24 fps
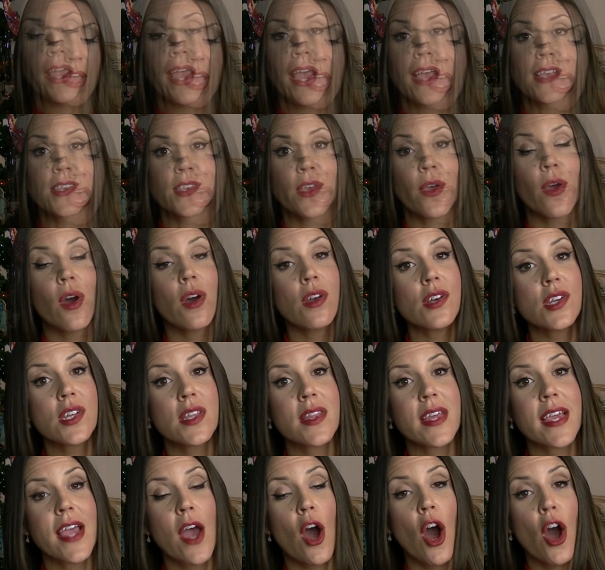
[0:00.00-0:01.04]
Okay, so onto
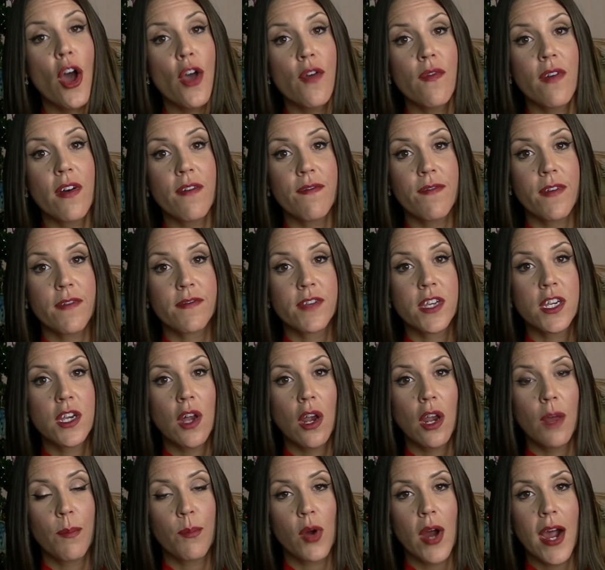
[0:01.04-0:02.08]
the over
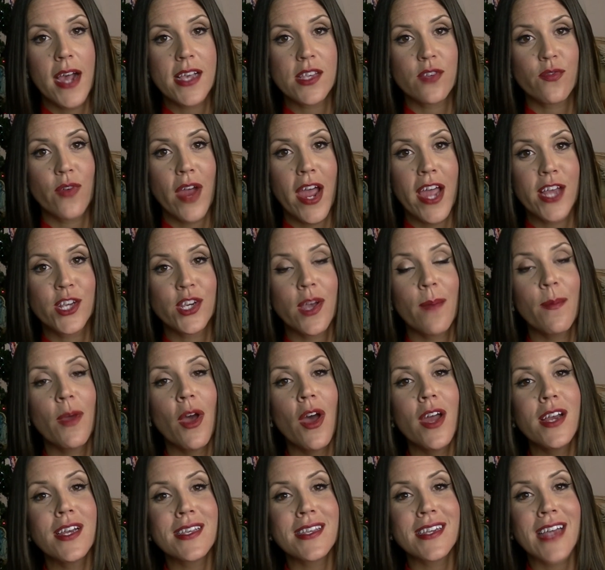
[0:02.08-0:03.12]
$50 price range. I'm
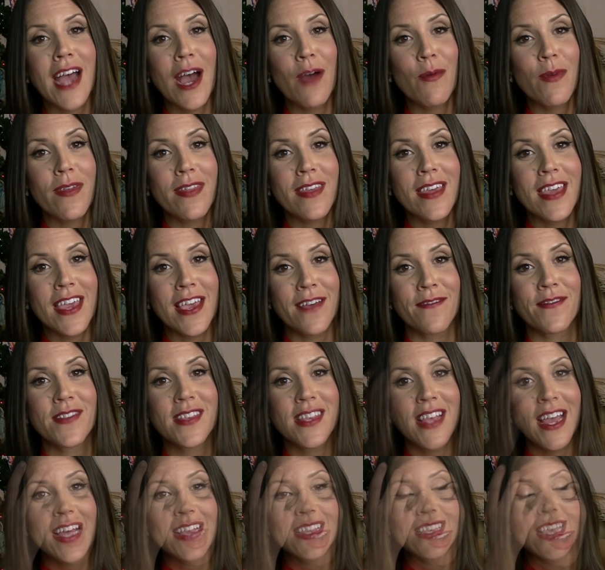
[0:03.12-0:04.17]
going to start with gift
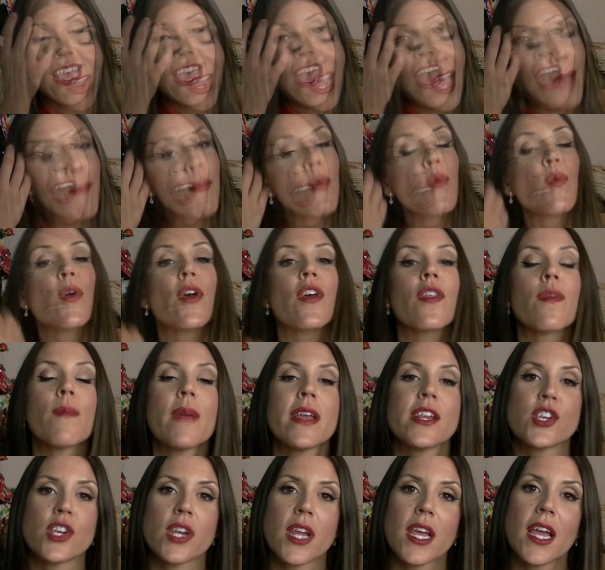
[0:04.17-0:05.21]
sets. A couple worth
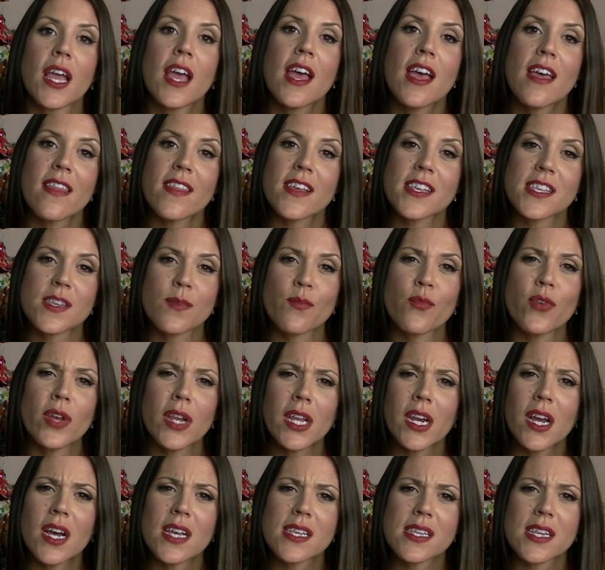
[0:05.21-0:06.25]
mentioning, there's some
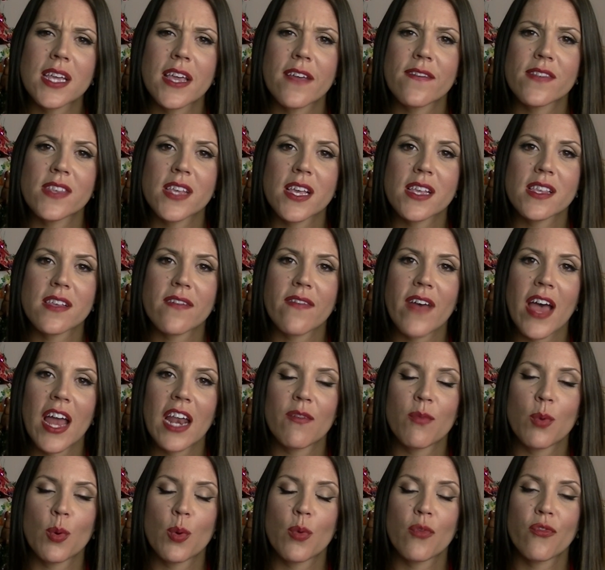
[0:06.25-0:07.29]
really nice gift sets
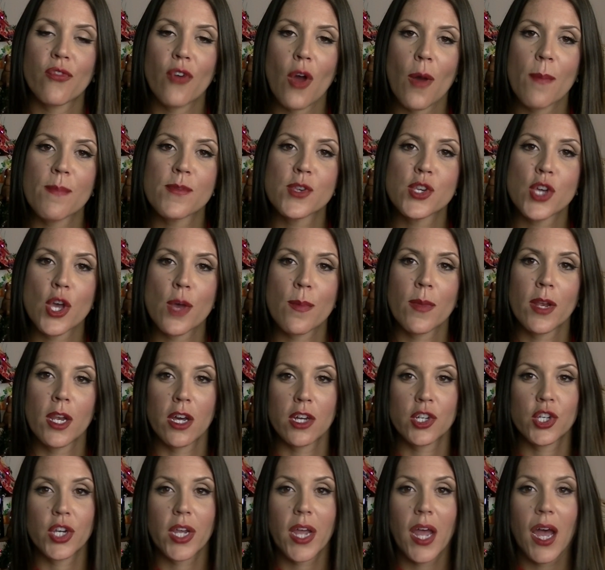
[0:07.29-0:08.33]
available from
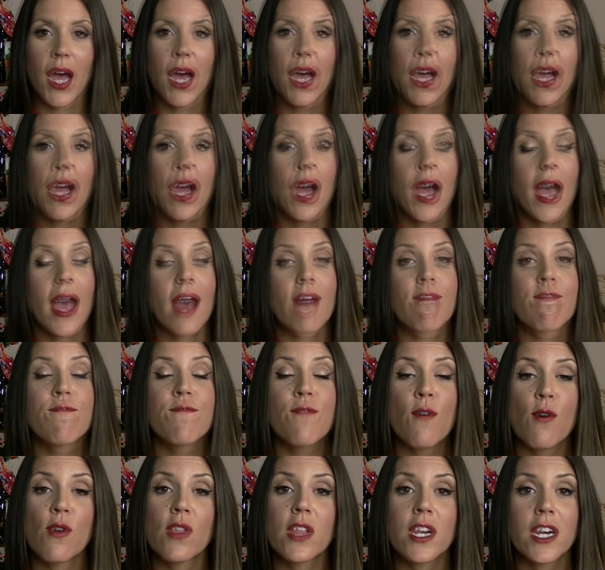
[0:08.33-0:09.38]
Dermalogica. I have
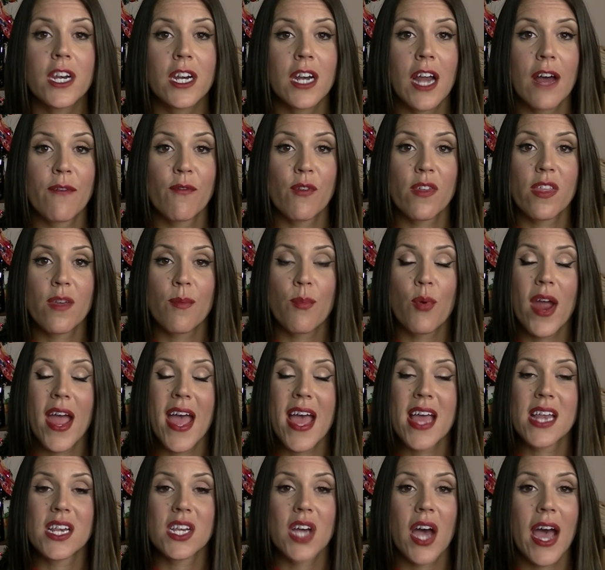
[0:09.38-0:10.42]
fallen in love with the
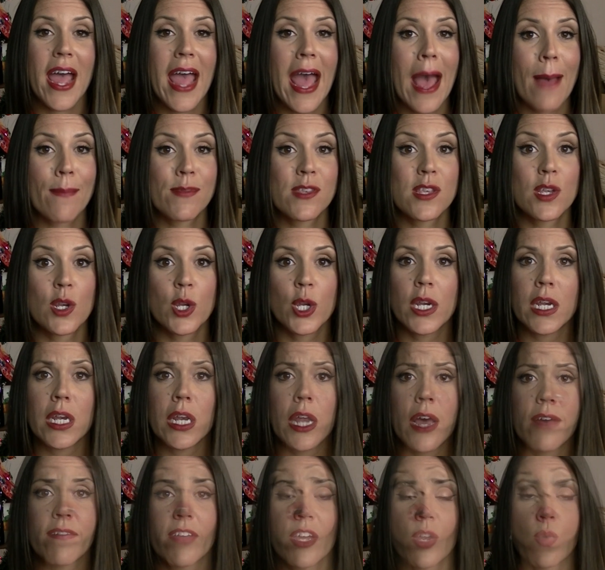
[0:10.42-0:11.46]
brand. I absolutely
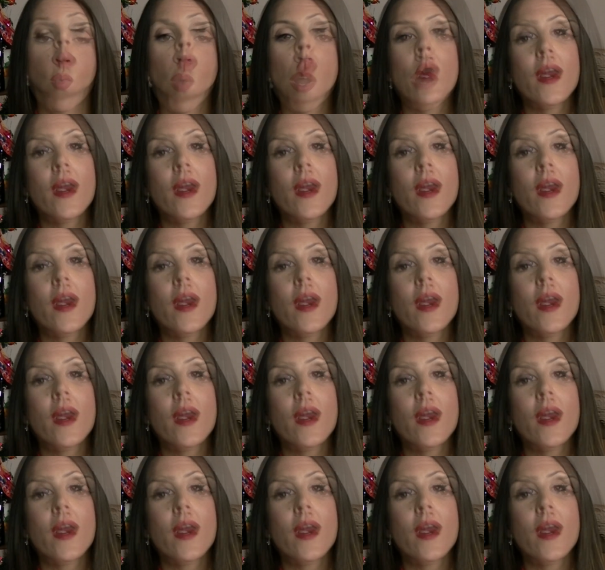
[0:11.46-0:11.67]
love it.